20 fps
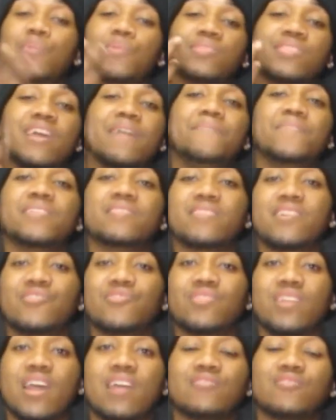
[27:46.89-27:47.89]
With that being
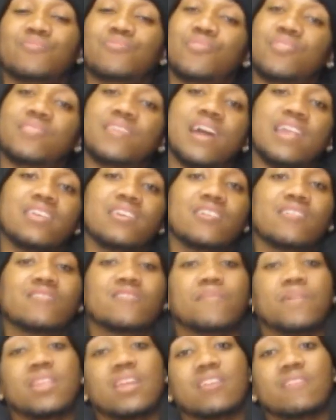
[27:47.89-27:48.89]
said, you guys, your boy's out here.
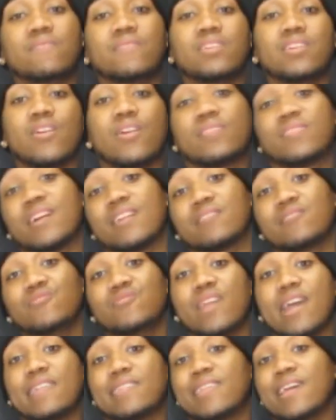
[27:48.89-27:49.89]
Until my next video, I'll talk
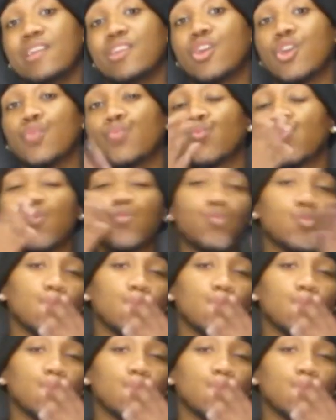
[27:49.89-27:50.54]
to you guys later.